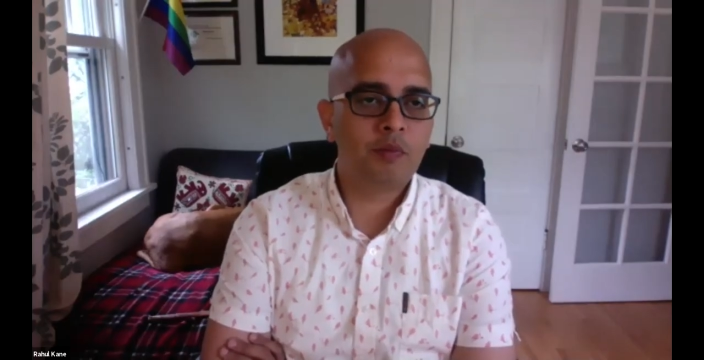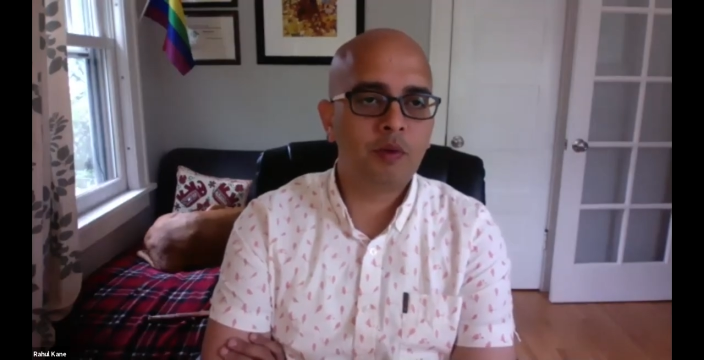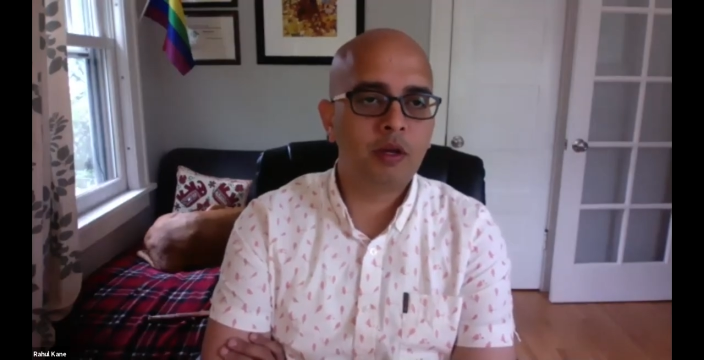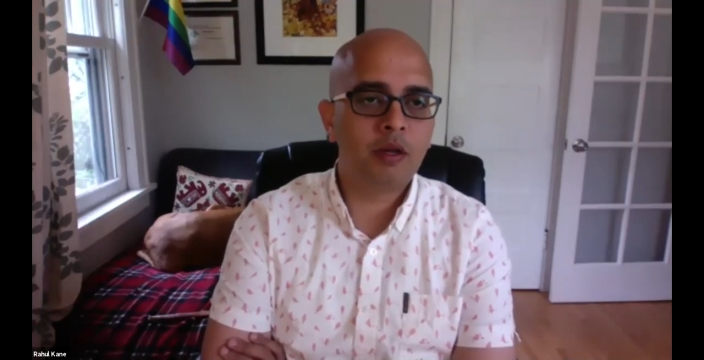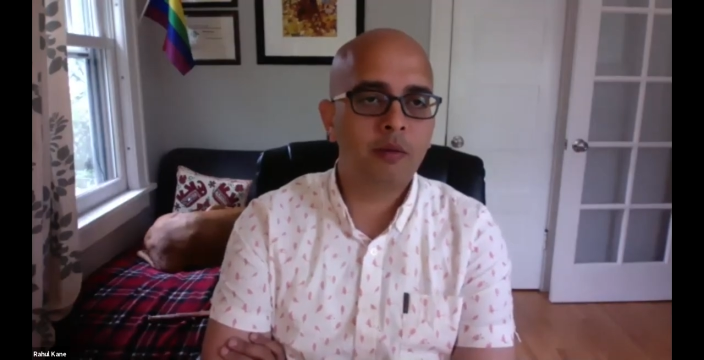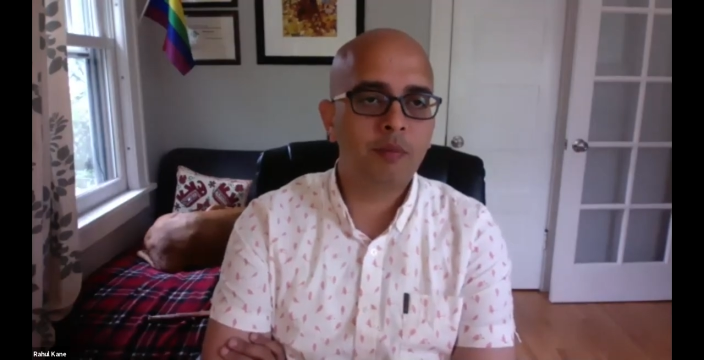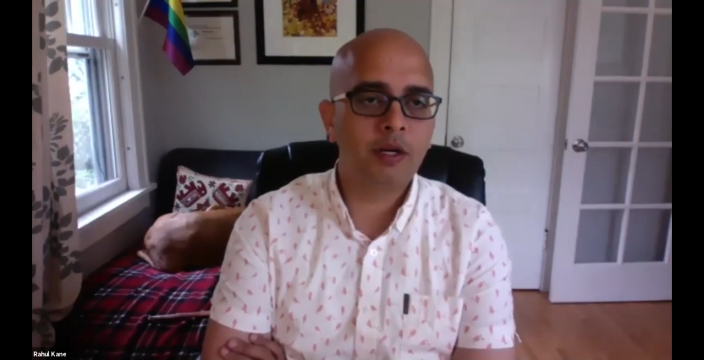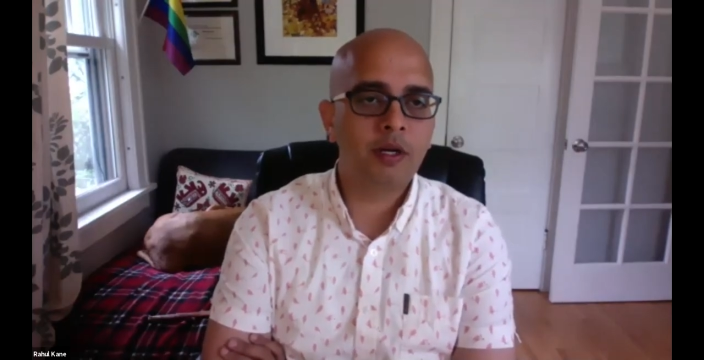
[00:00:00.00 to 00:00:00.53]
we
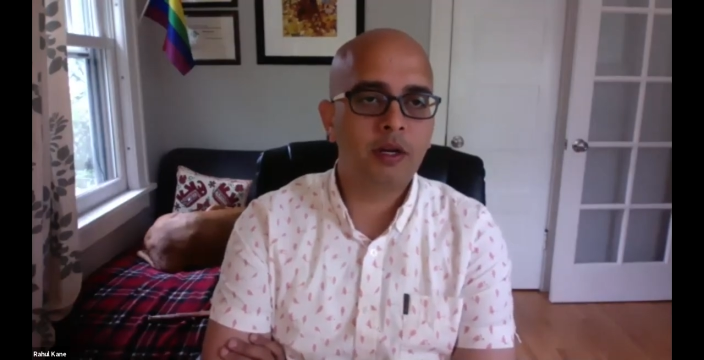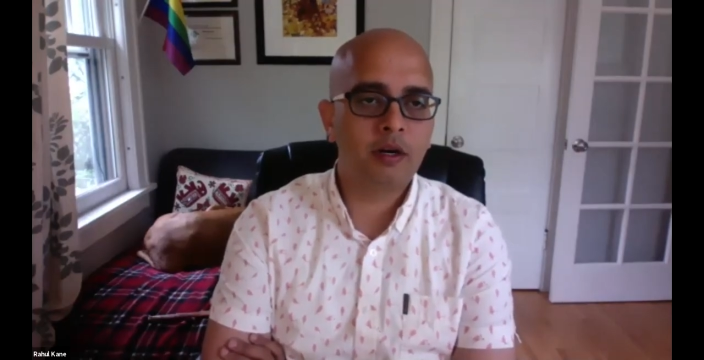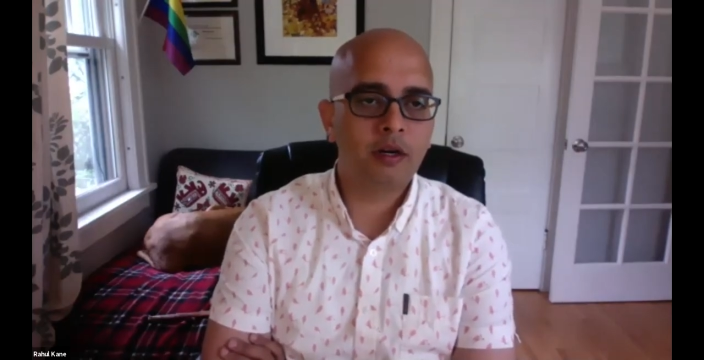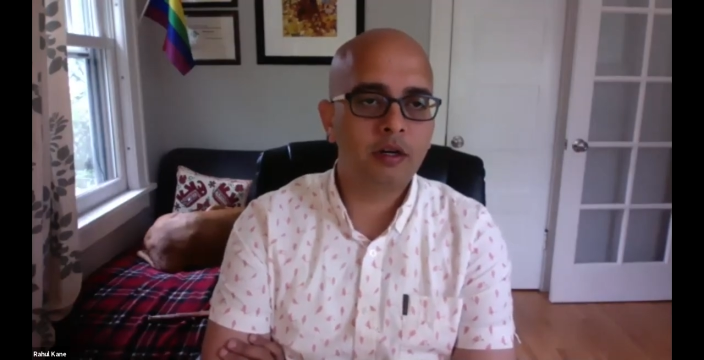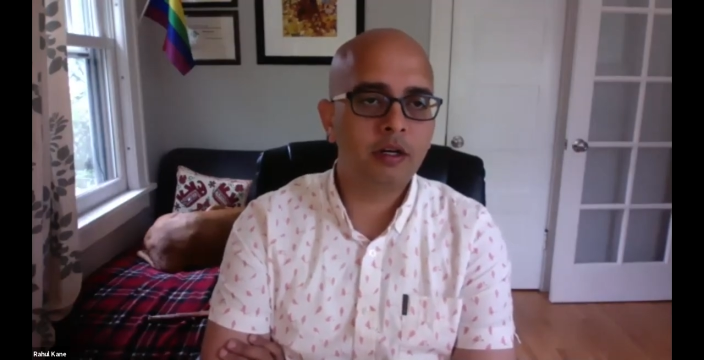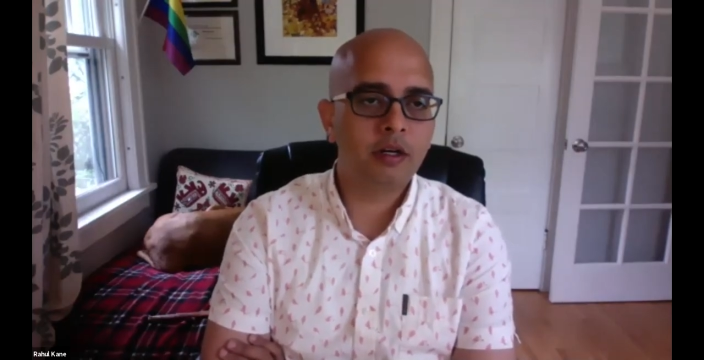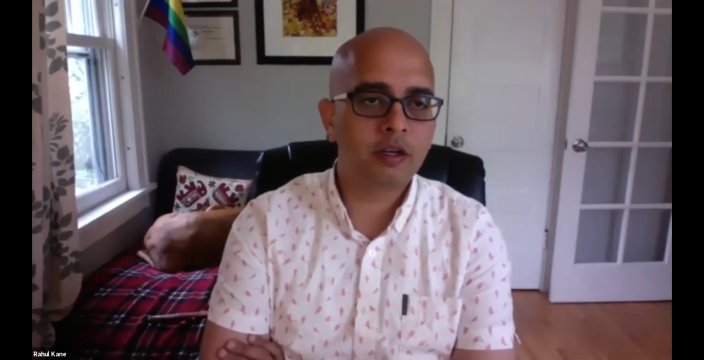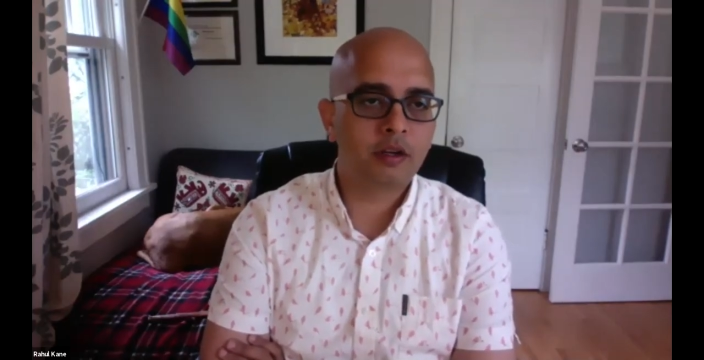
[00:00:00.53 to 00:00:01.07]
complete our
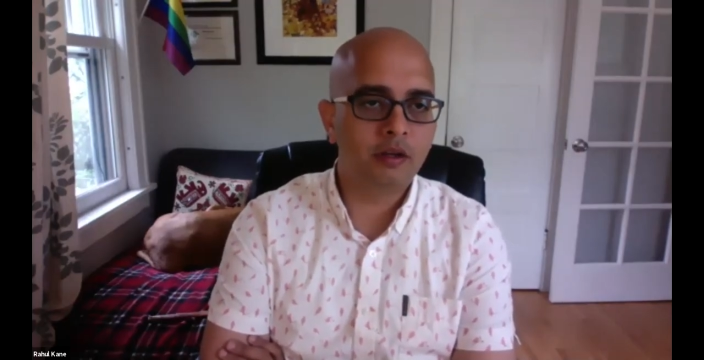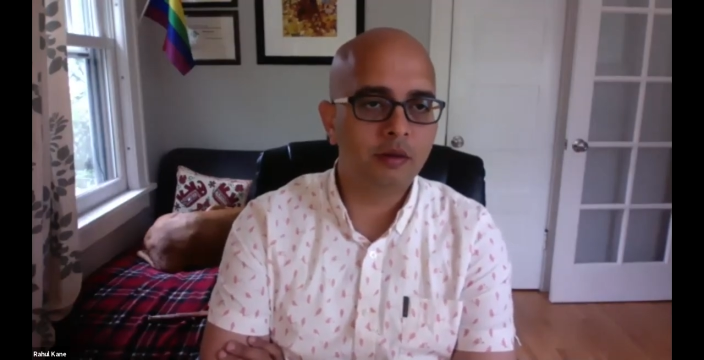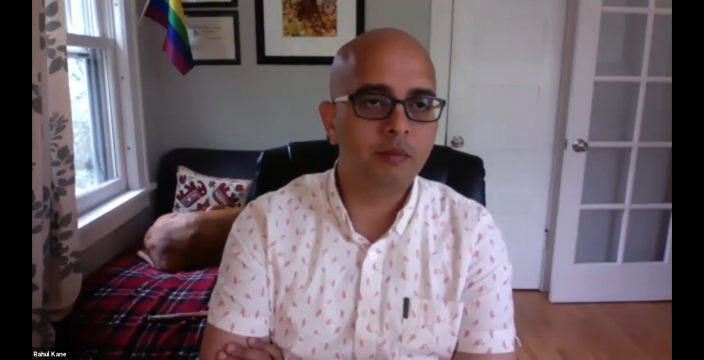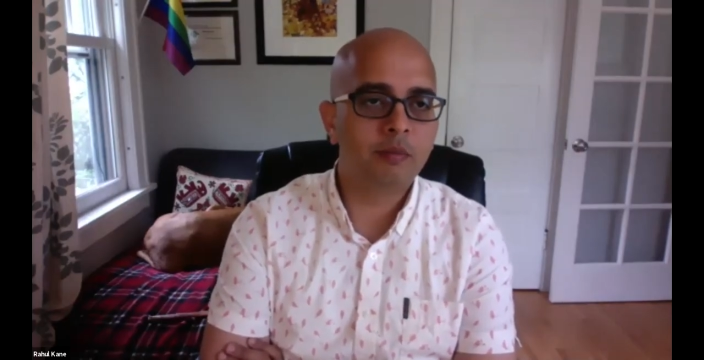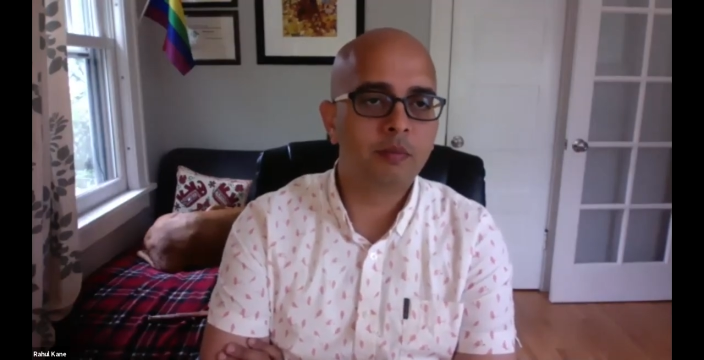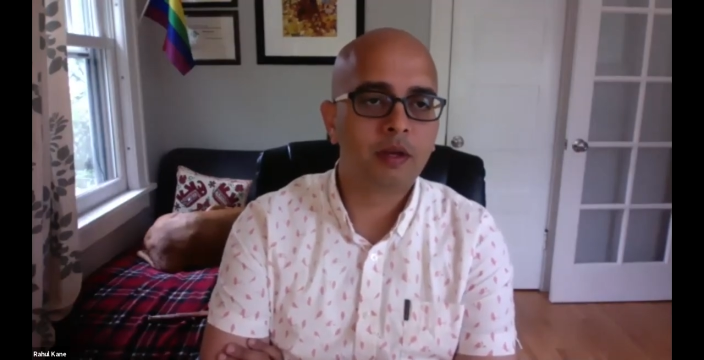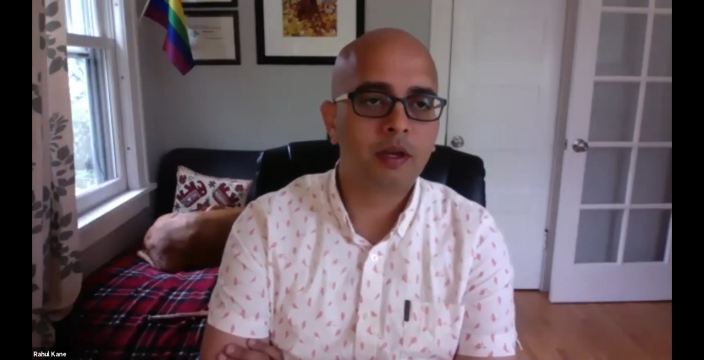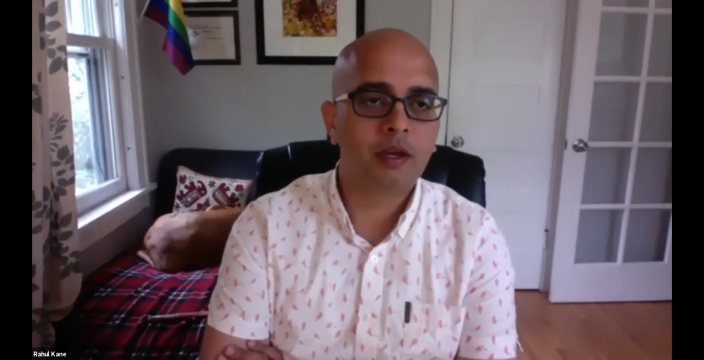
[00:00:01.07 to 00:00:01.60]

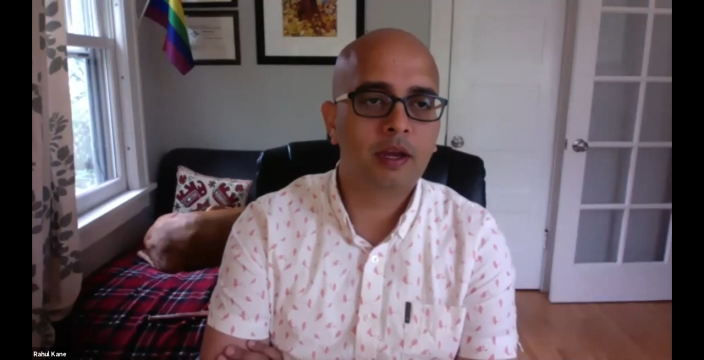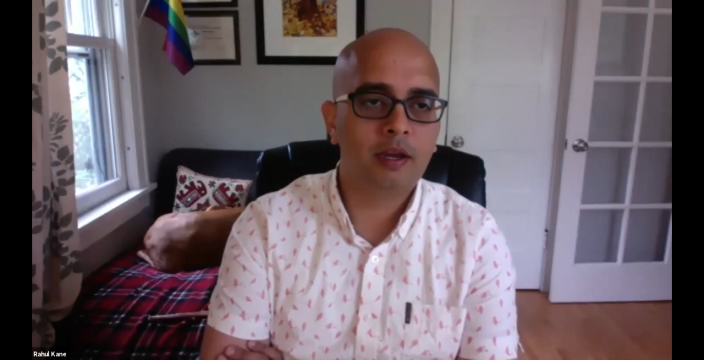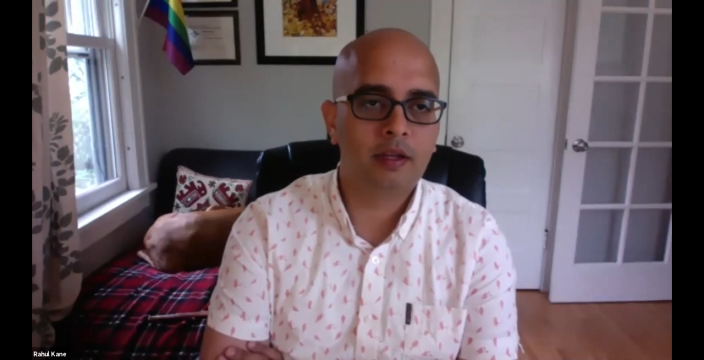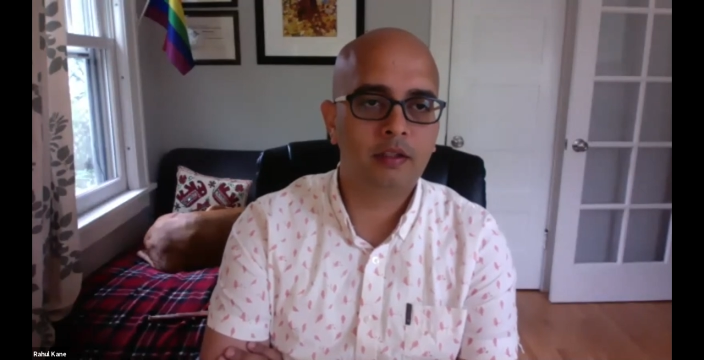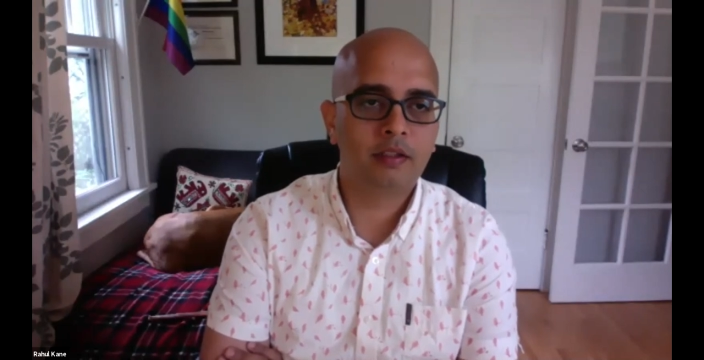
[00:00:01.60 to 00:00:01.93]
curriculum. And